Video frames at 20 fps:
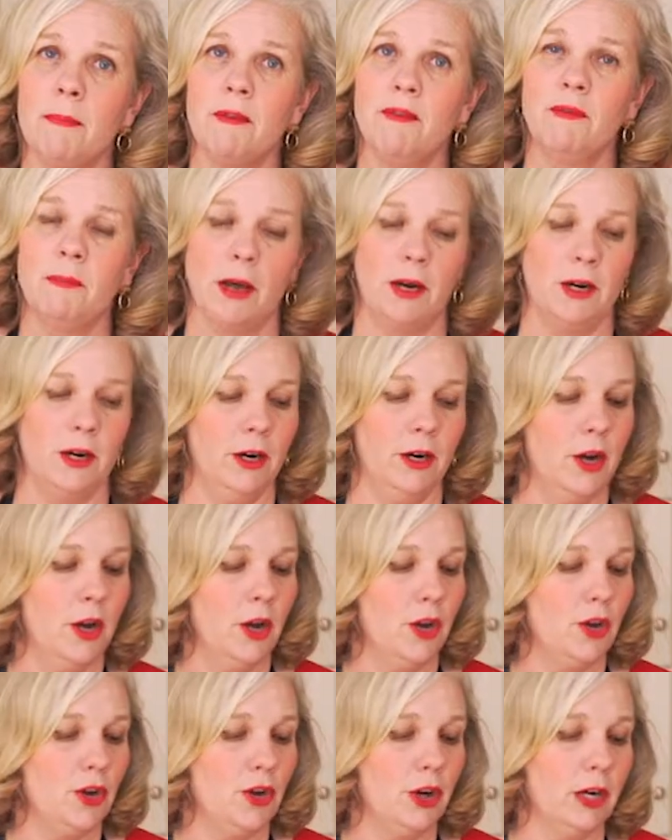of butter.
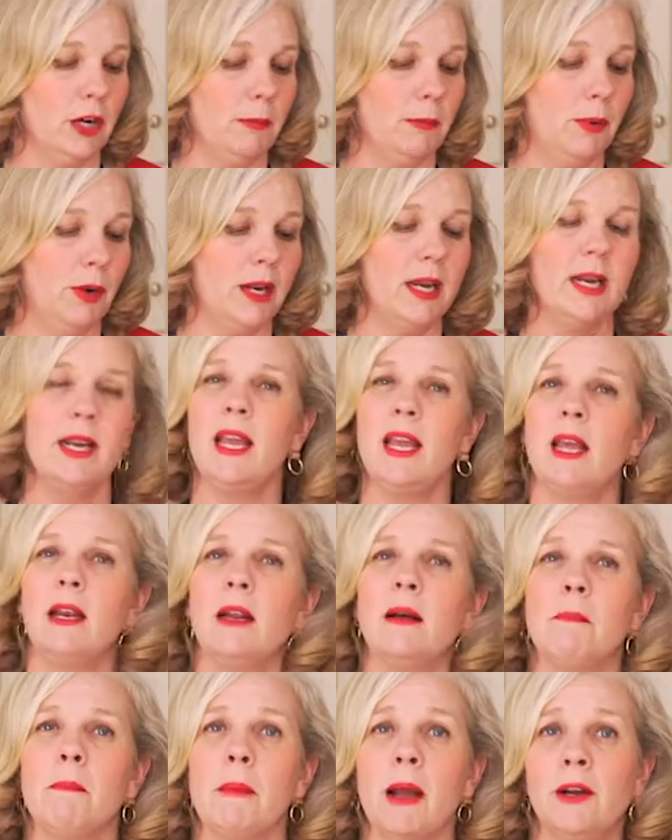You're gonna put it in a
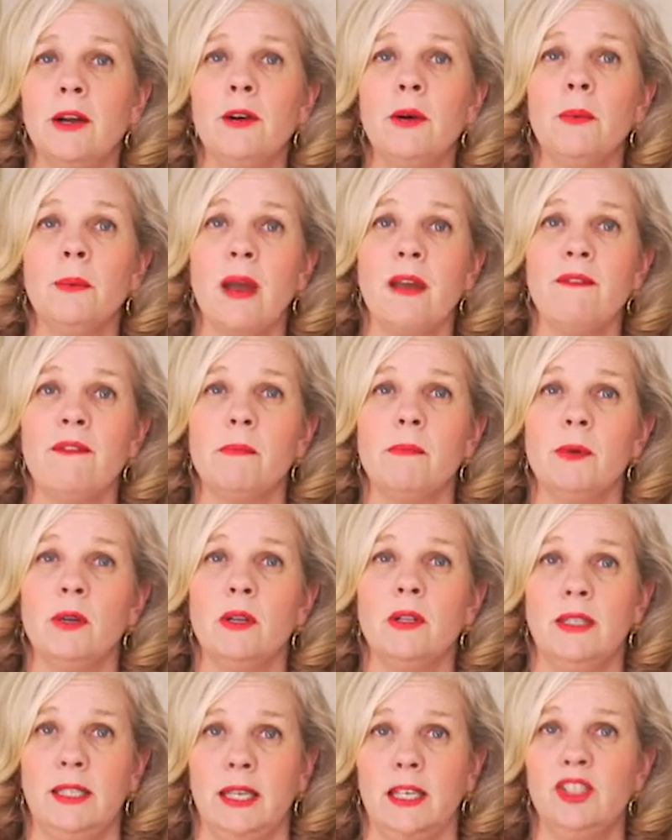
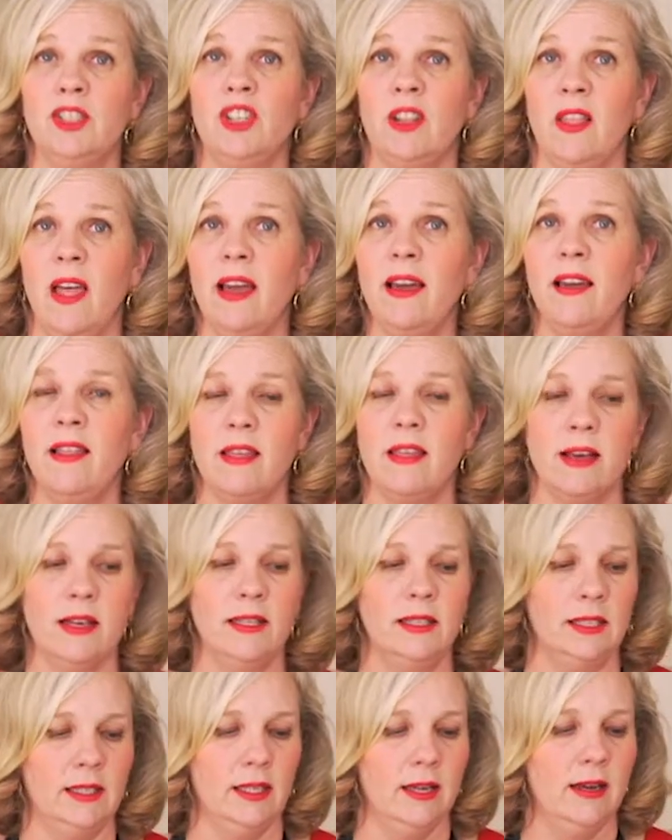microwavable dish like
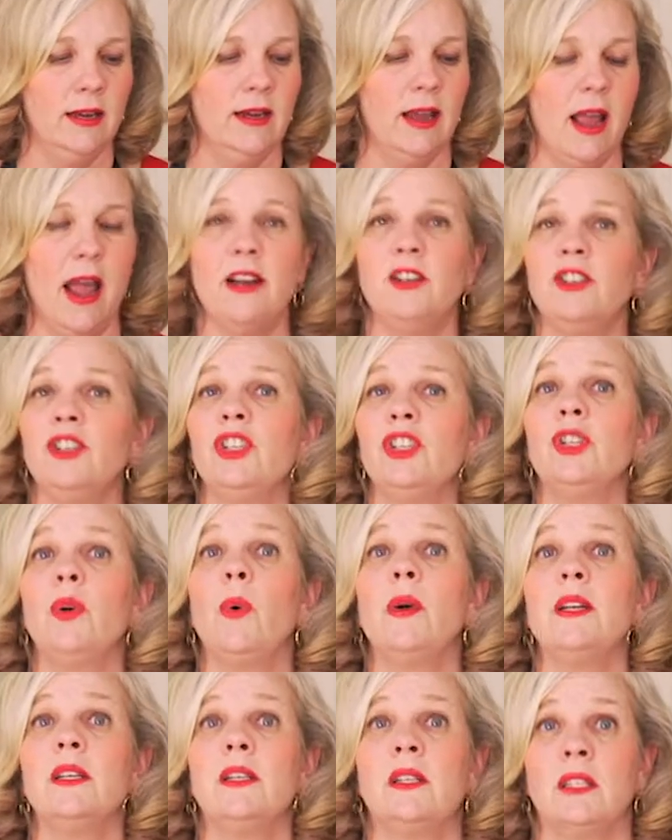this, and you're just
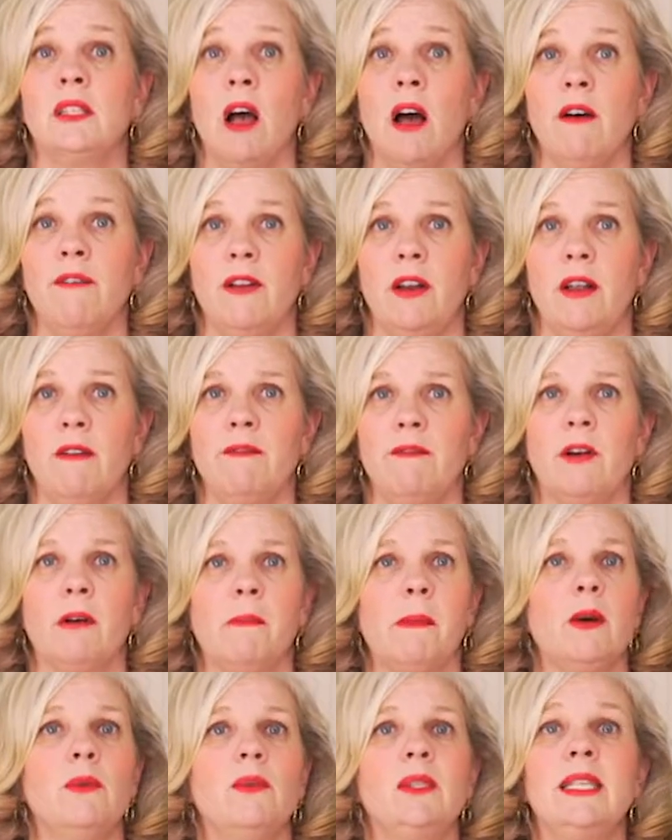going to soften it for
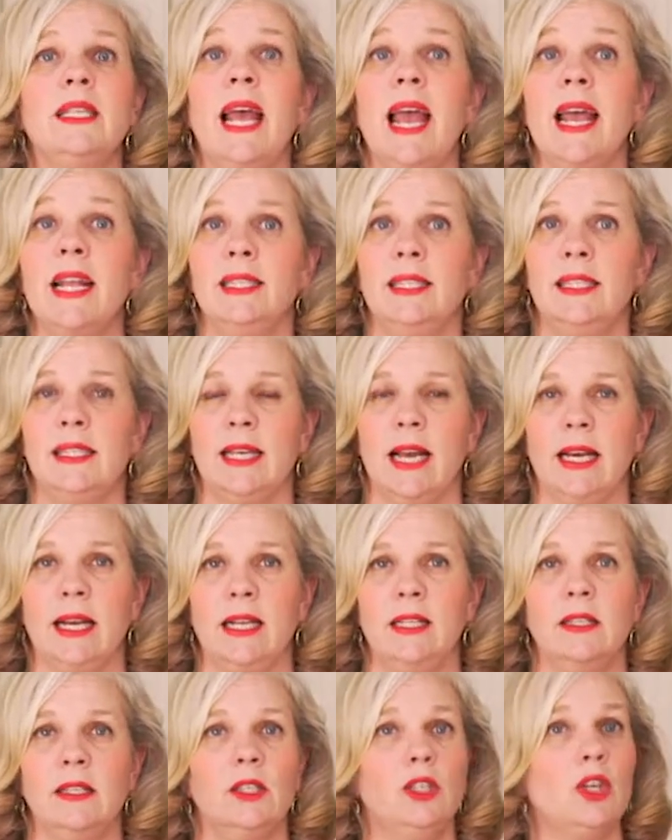about 10
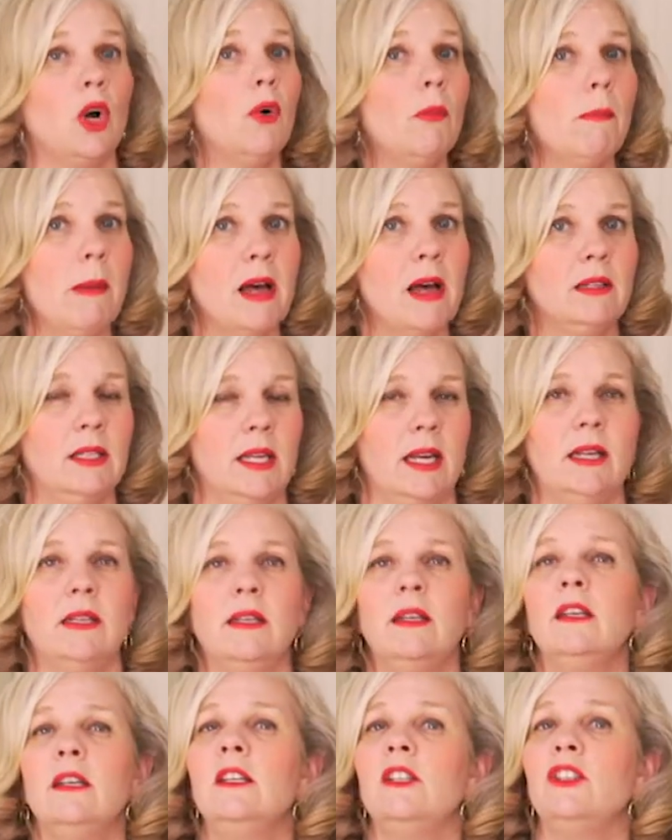seconds. Don't melt it,
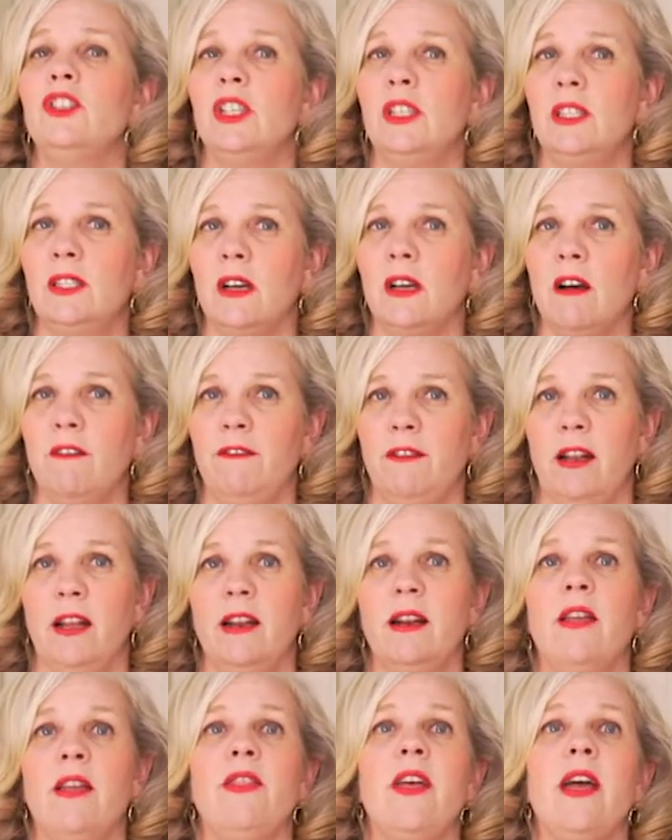just soften it,
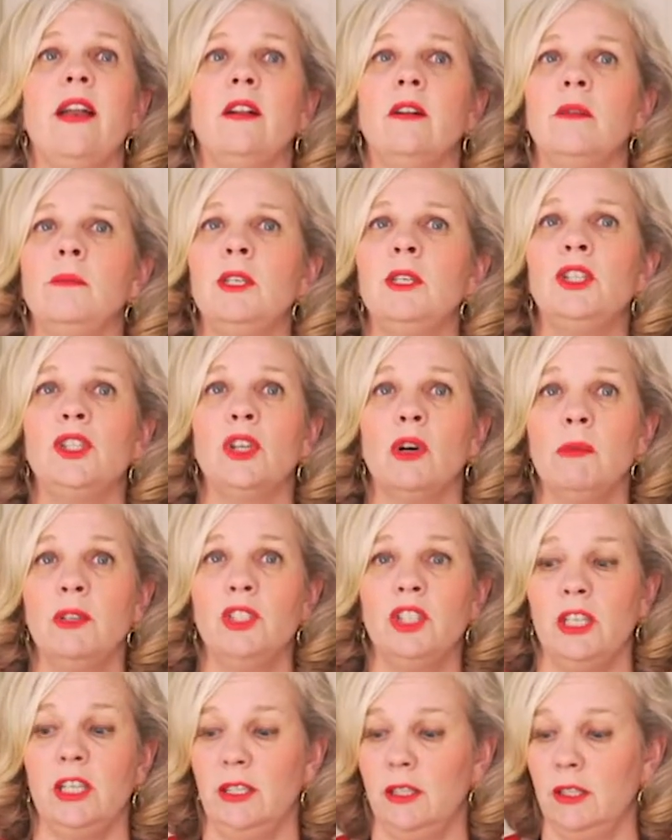and then it'll be so
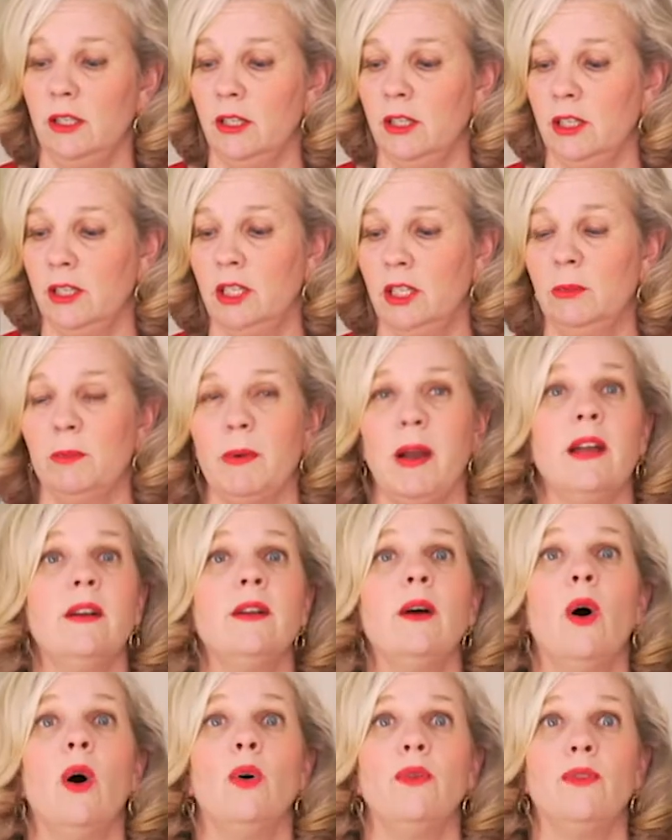much easier to
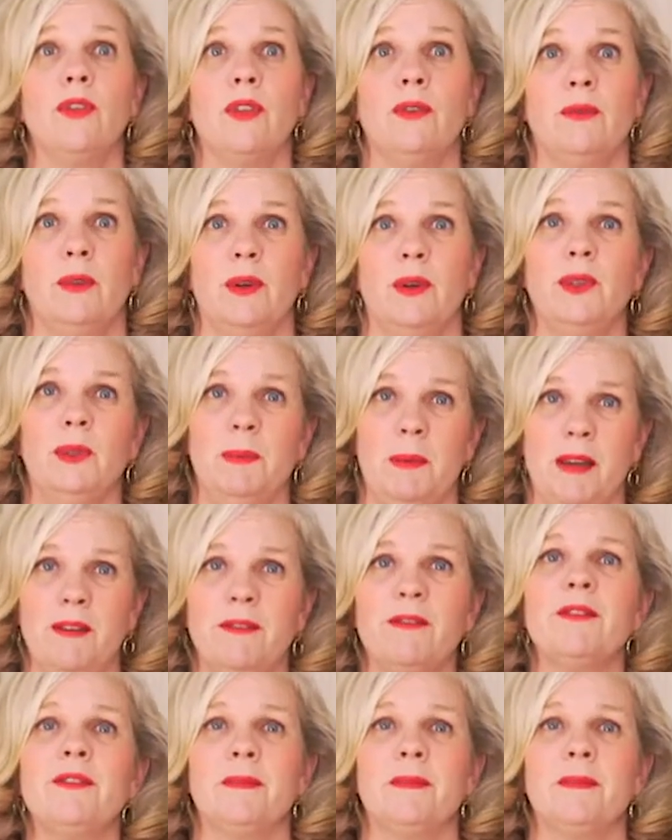spread over the roast beef.